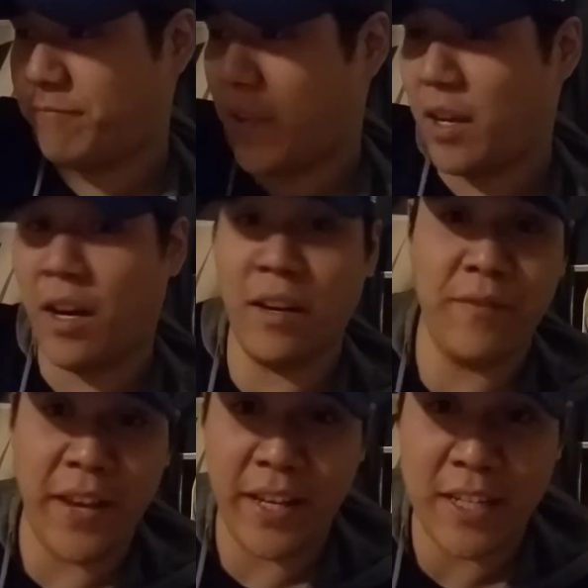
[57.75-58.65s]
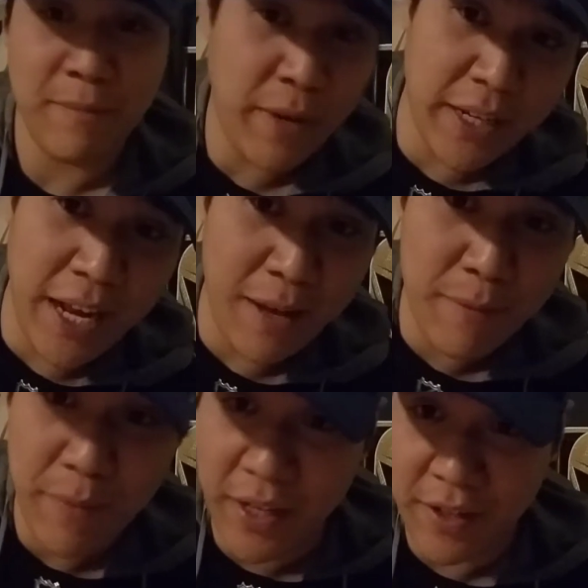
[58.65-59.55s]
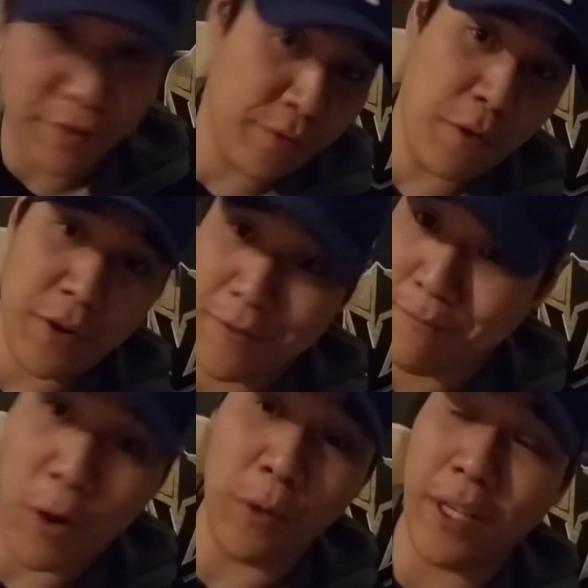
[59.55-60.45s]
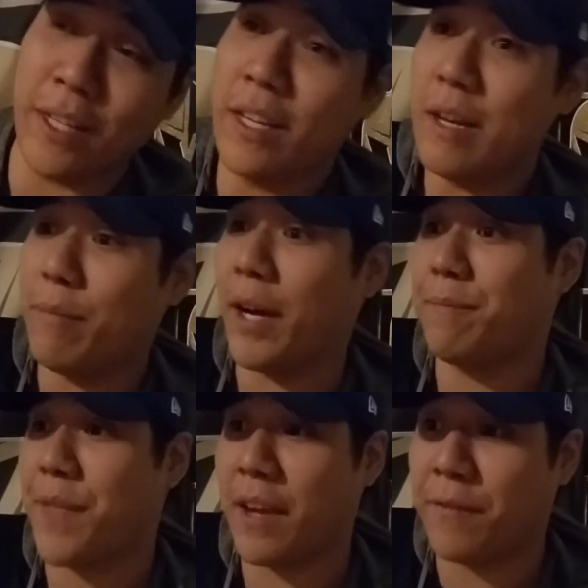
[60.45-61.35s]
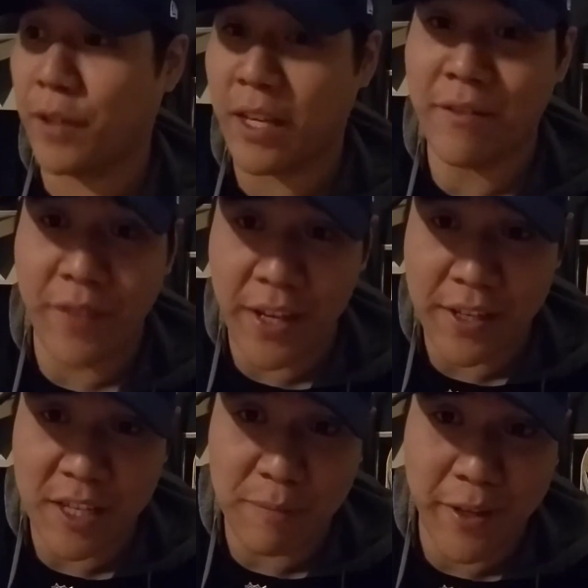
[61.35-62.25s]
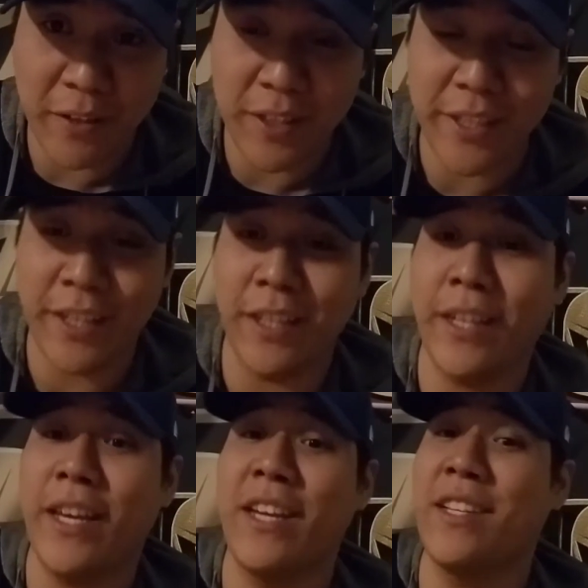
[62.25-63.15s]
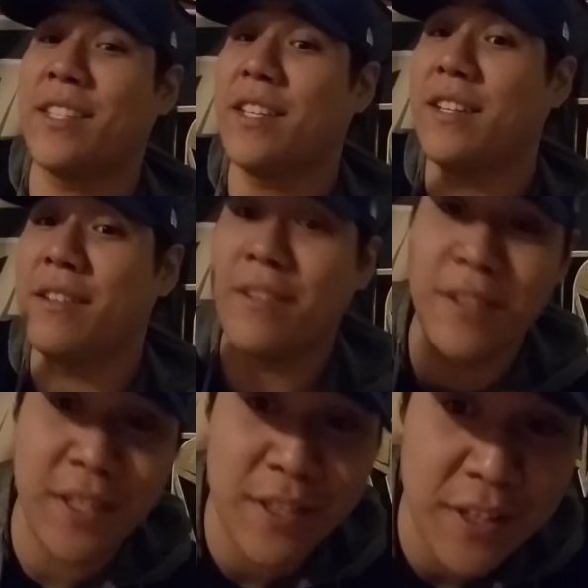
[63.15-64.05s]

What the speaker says: on Vegas. McNabb, because of course, holding. But thankfully, Vegas' penalty killing is decent